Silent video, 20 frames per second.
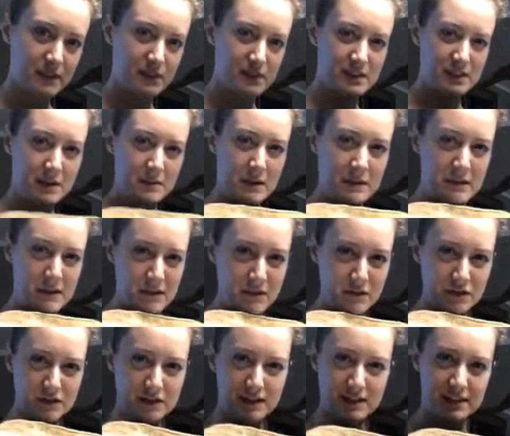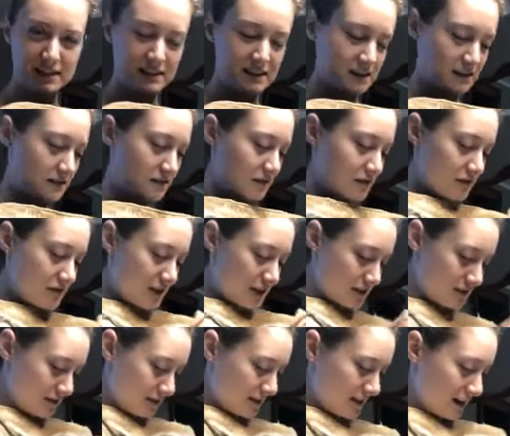It's not my favorite just because it doesn't
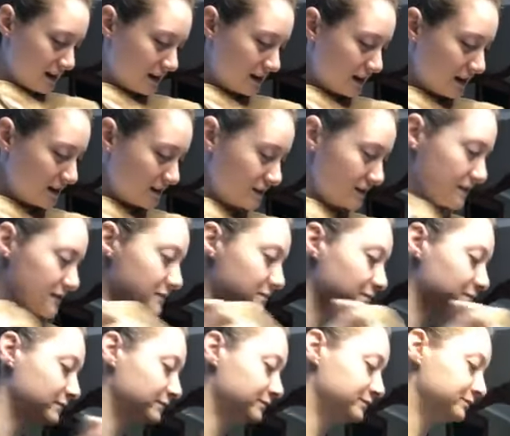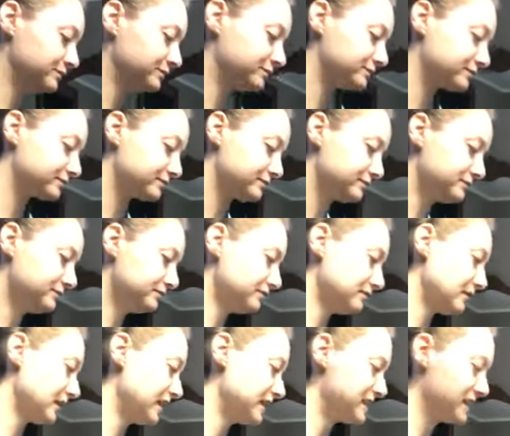feel that nice.
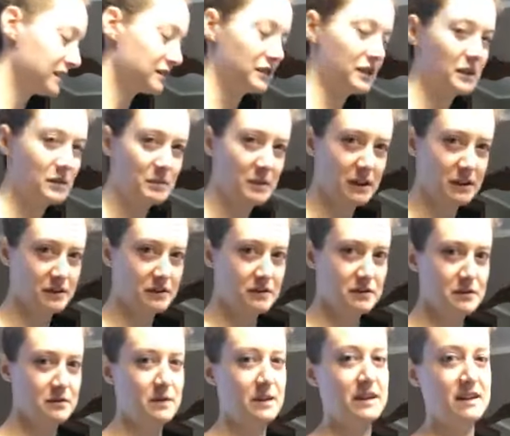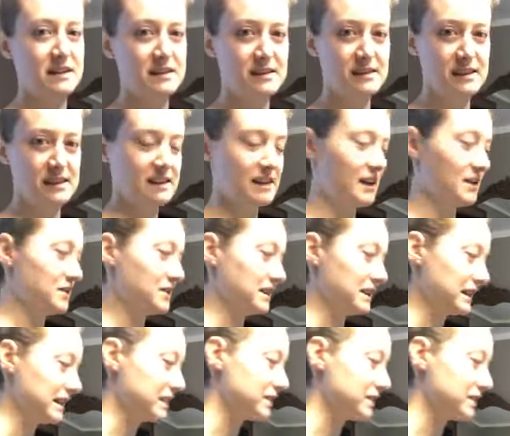It's not really a pillow you'd want to sit down and